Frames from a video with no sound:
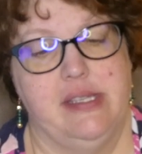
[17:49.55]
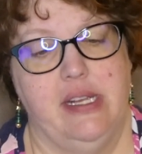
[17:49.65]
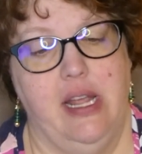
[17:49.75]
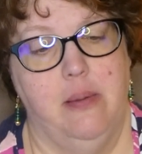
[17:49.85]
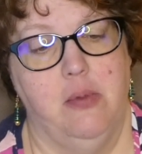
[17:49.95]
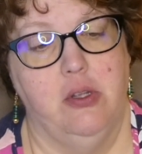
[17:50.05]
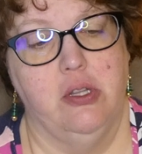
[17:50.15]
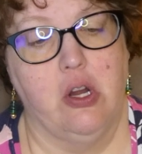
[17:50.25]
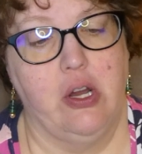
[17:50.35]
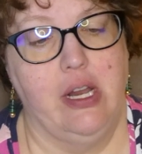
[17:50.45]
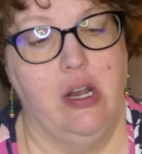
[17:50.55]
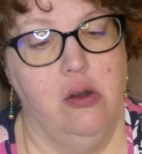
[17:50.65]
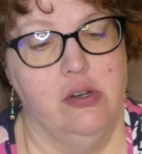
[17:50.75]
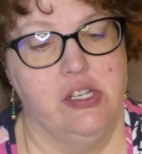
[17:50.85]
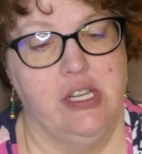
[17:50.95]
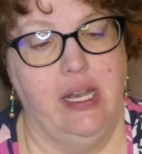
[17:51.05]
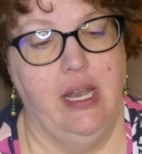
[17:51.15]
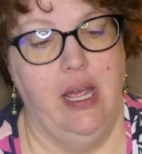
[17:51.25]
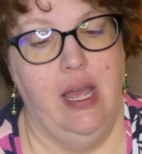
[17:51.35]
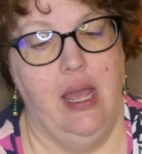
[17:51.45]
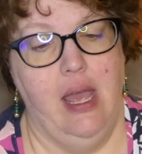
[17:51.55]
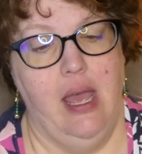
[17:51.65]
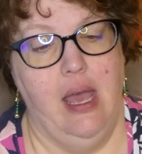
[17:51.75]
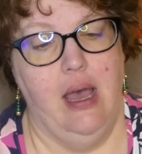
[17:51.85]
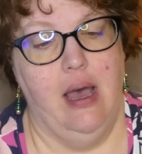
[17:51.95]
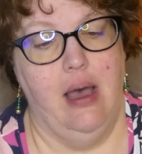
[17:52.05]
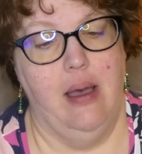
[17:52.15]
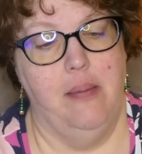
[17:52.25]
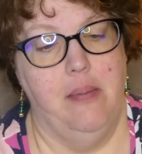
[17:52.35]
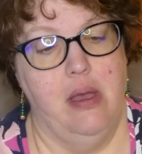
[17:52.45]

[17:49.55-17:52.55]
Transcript: is an emerald green ocean, uh,